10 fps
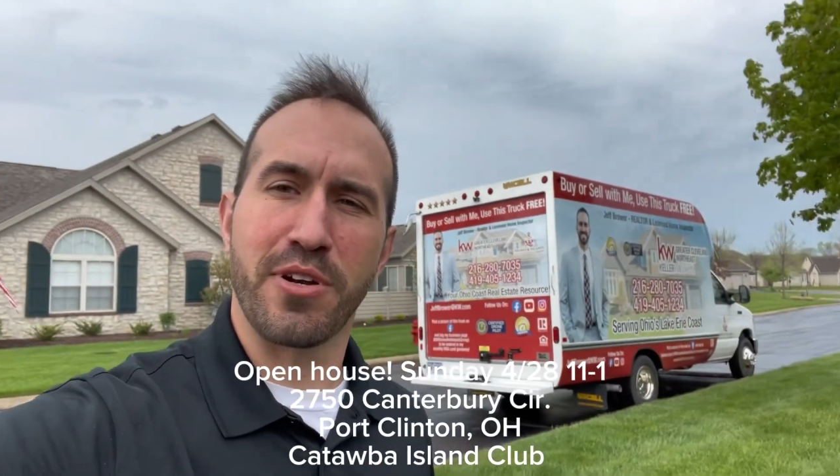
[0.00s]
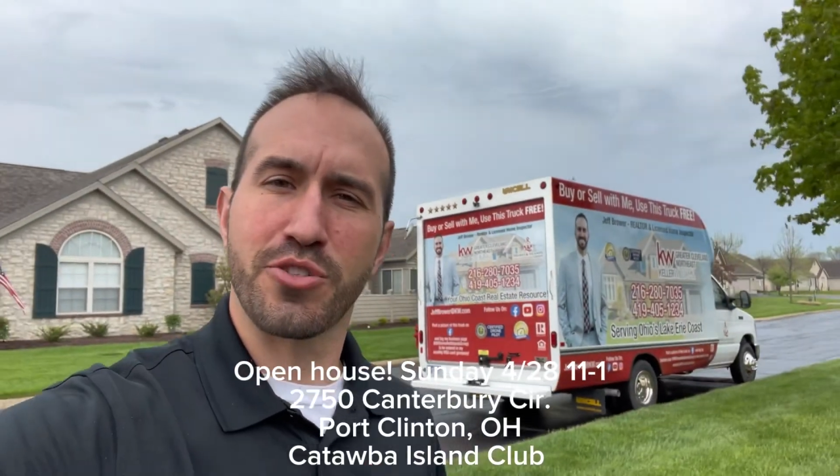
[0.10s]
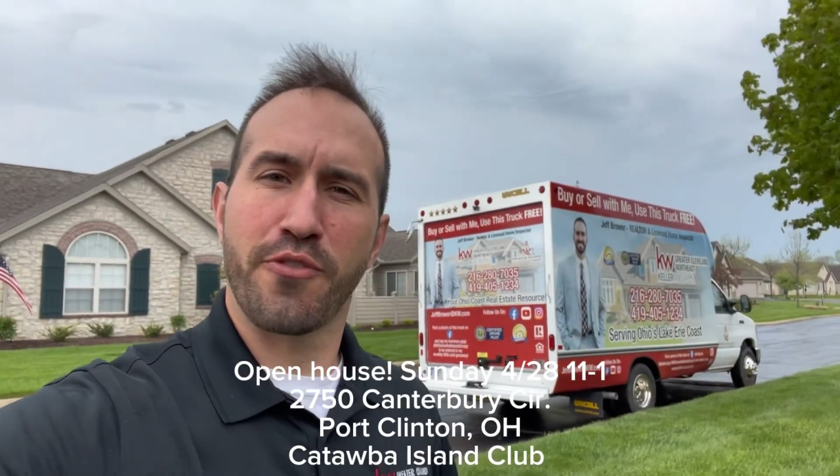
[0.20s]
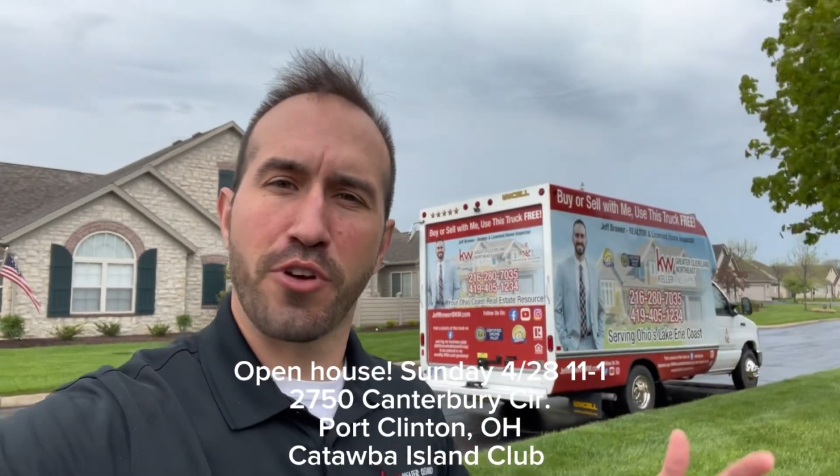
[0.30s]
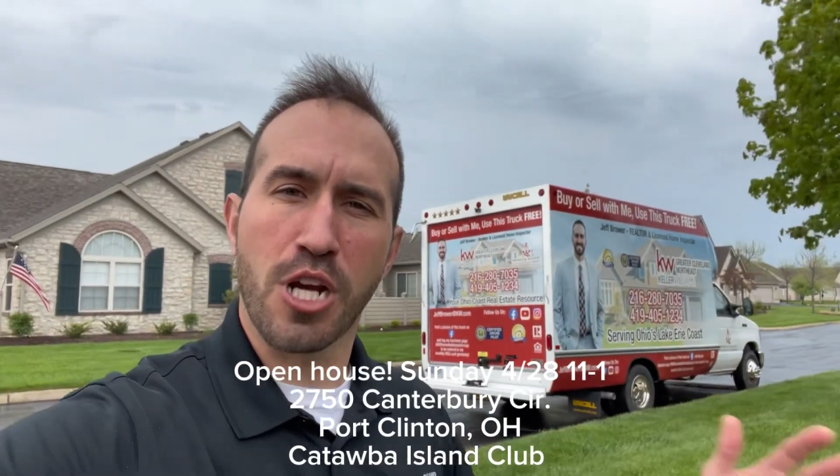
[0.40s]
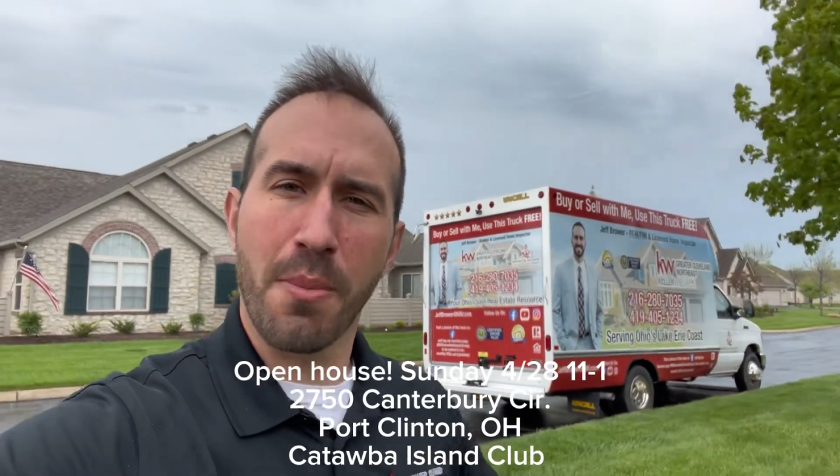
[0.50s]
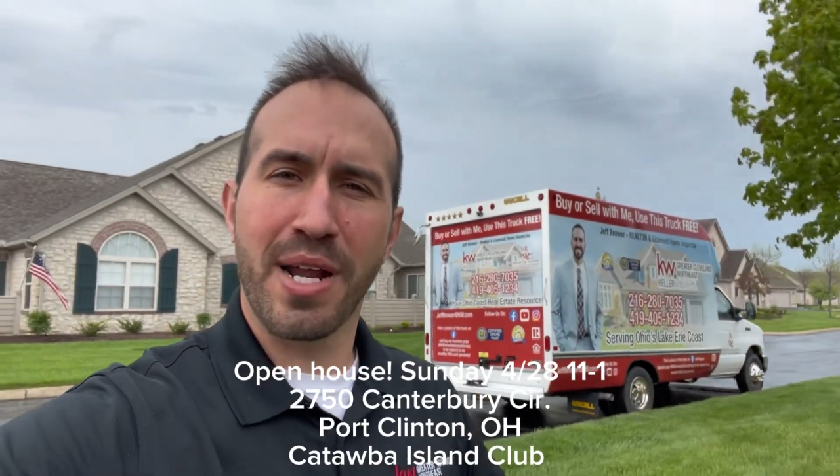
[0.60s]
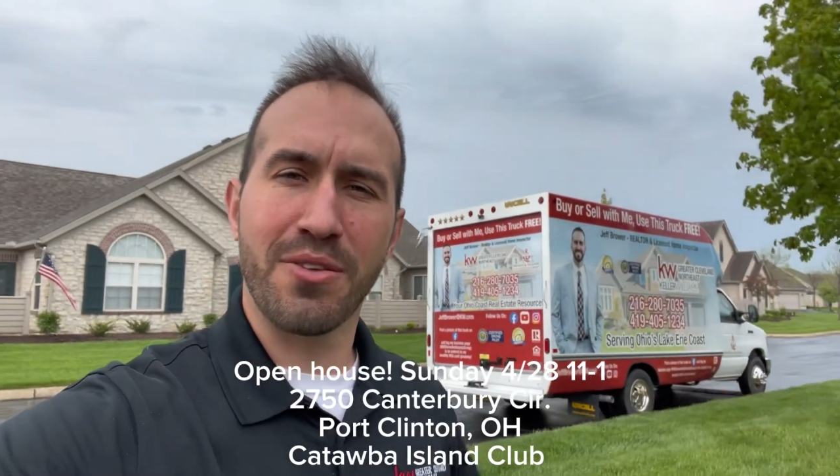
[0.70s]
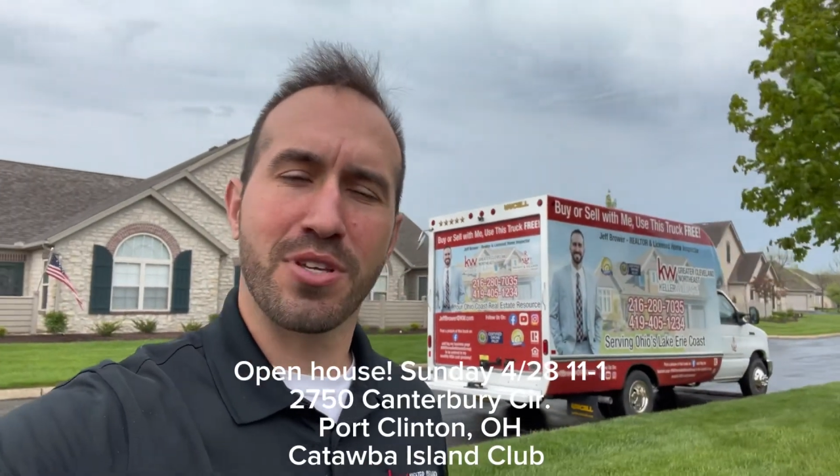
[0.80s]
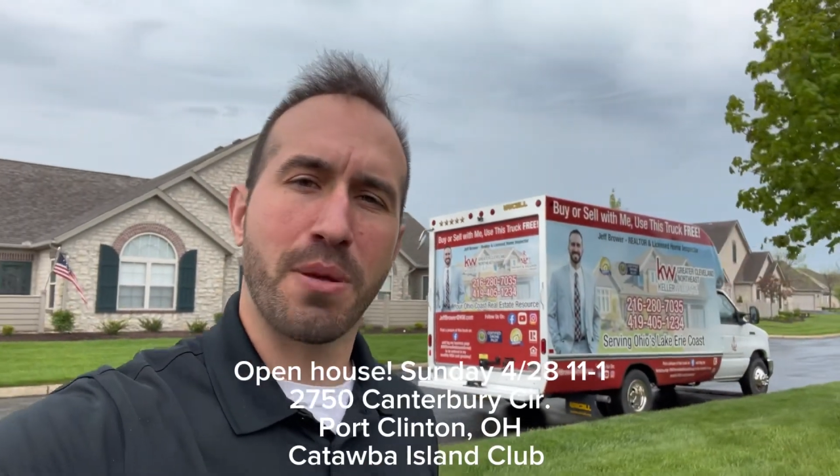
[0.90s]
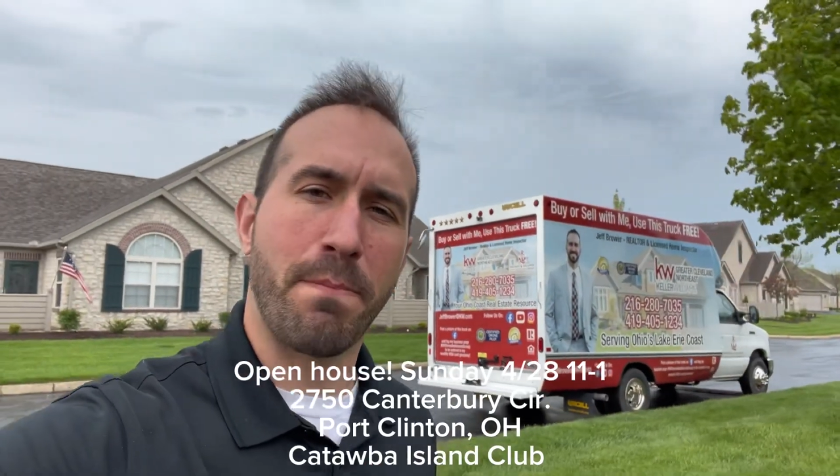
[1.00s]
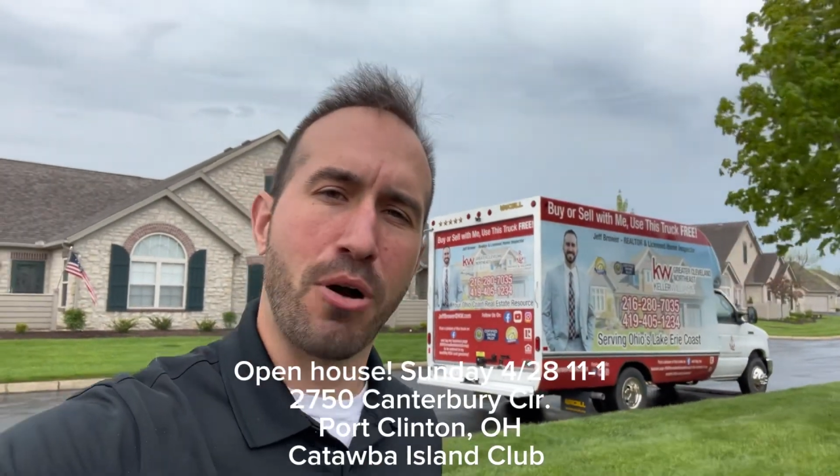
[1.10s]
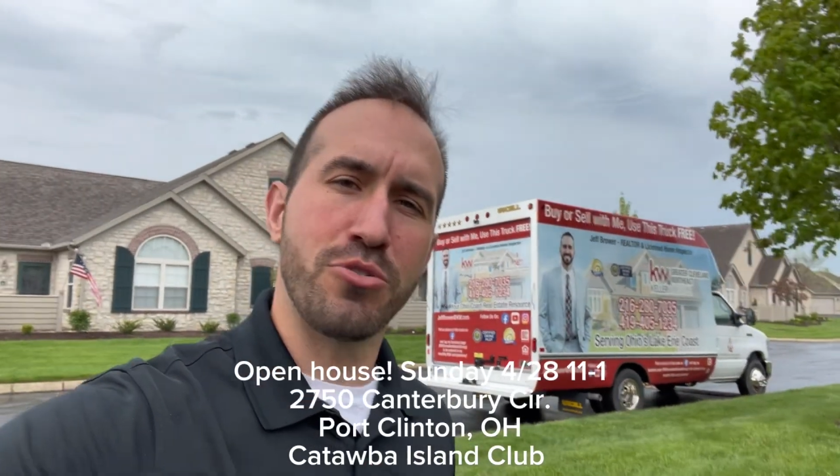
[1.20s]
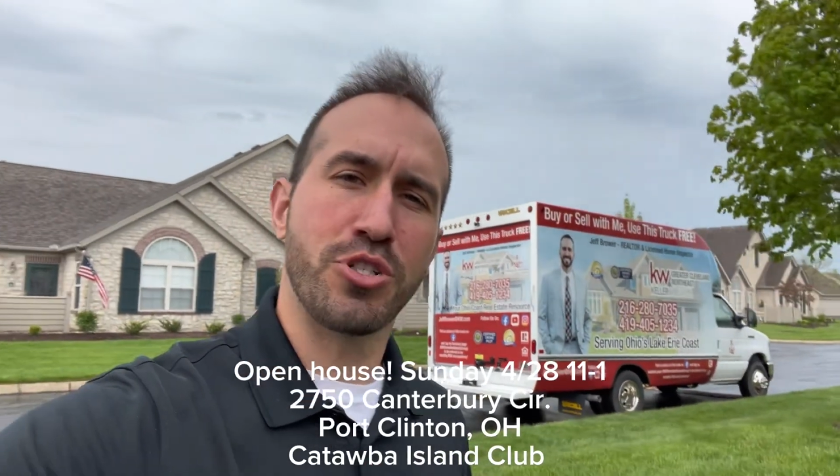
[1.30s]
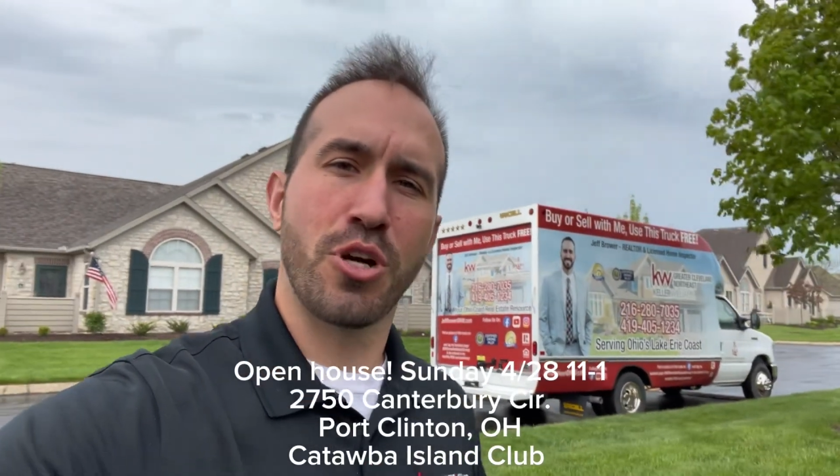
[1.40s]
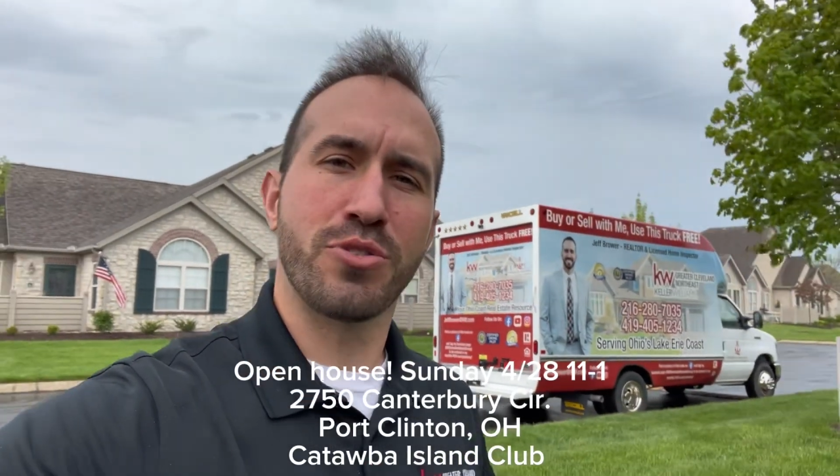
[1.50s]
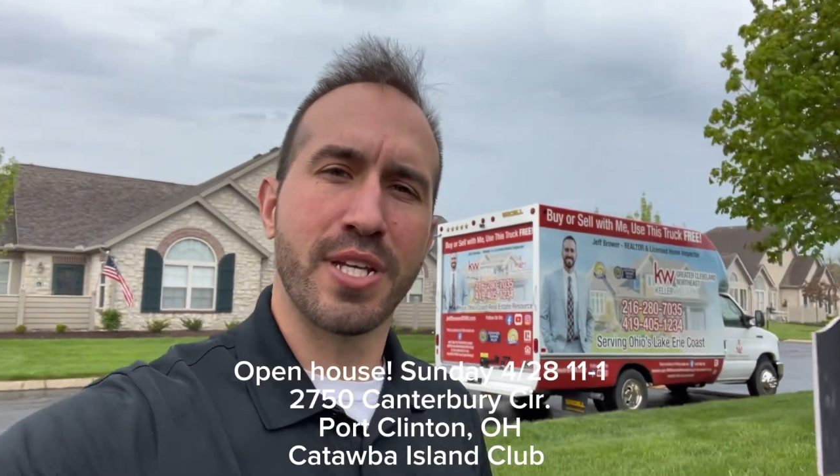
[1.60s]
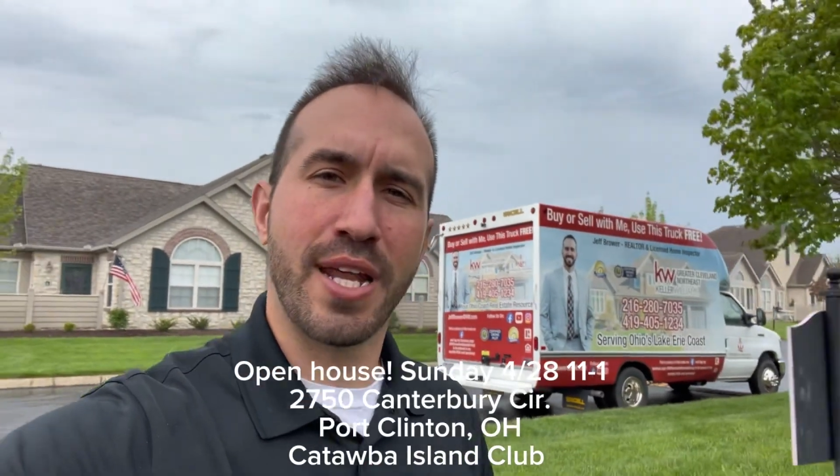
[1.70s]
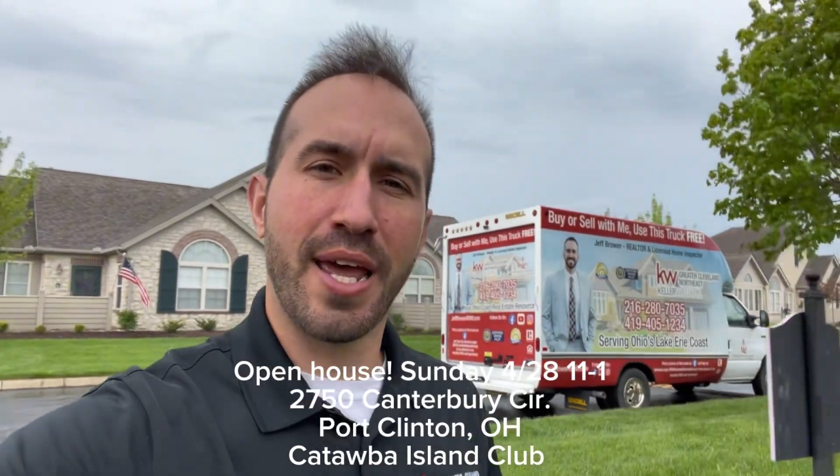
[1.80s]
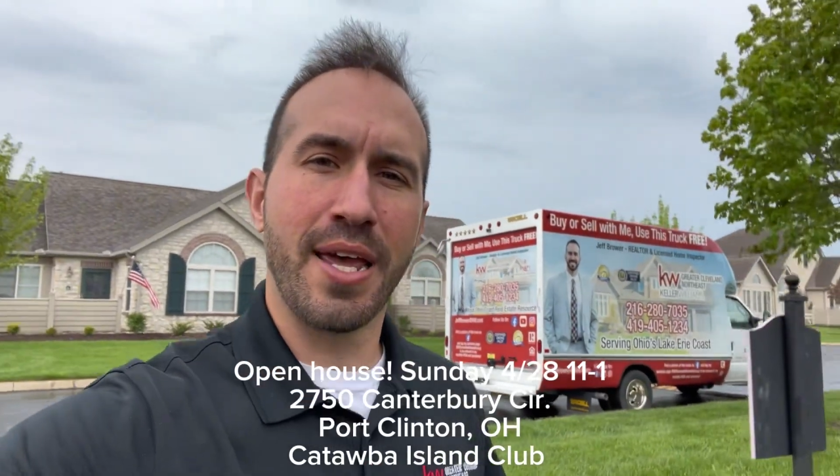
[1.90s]
So if you're coming out to the boat show
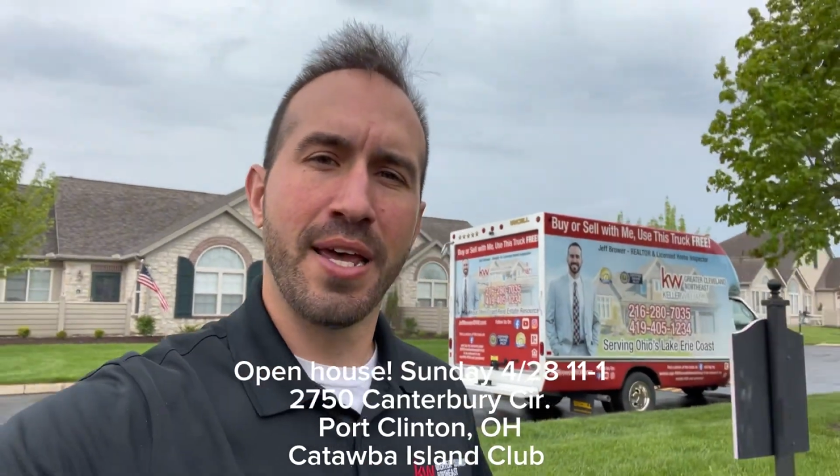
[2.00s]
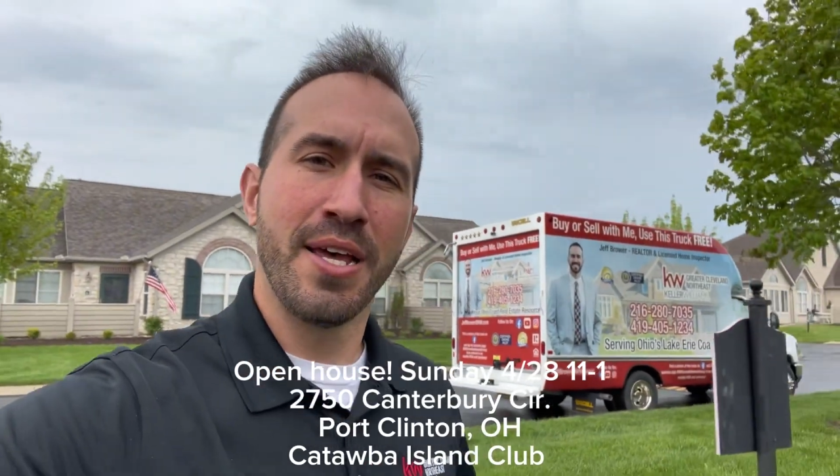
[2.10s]
today,